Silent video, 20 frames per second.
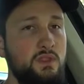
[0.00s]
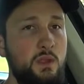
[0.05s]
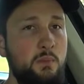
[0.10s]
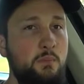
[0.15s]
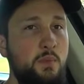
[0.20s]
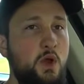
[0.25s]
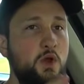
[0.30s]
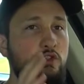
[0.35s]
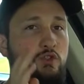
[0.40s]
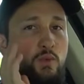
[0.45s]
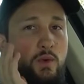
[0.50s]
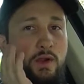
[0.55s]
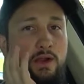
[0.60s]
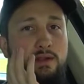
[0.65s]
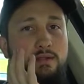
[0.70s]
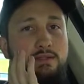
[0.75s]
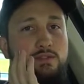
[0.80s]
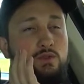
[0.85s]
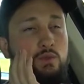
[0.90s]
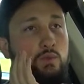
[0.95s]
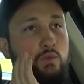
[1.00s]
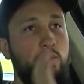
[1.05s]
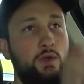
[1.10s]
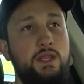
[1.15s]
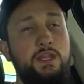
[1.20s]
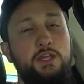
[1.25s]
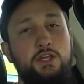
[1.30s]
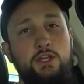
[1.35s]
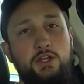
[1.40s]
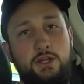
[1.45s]
modes where it's
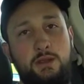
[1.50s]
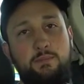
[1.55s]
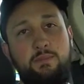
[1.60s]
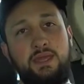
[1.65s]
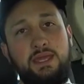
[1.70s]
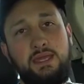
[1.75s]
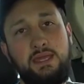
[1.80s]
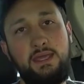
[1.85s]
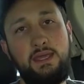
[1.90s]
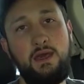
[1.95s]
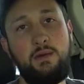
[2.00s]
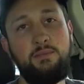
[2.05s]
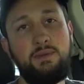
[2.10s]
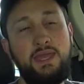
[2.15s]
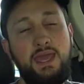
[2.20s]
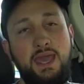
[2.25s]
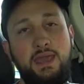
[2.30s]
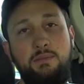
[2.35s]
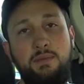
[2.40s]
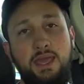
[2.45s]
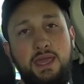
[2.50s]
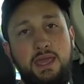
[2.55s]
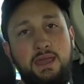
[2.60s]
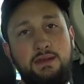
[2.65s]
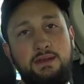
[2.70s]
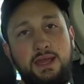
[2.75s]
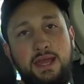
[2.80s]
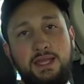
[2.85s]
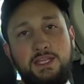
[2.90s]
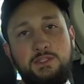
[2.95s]
really good at picking up
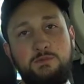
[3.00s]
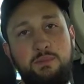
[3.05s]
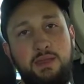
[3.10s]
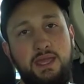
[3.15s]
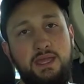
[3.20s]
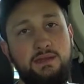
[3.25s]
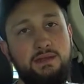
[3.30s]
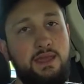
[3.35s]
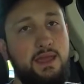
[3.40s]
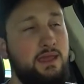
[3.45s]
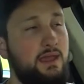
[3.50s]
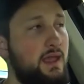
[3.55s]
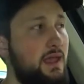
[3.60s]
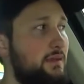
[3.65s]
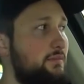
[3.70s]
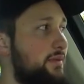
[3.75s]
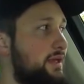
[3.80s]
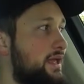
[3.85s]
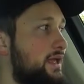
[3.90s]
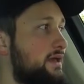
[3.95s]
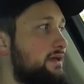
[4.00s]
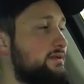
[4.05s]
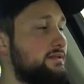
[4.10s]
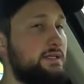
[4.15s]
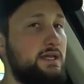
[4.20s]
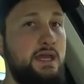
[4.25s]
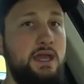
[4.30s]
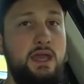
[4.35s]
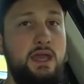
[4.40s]
K-band, X-band, Ka-band,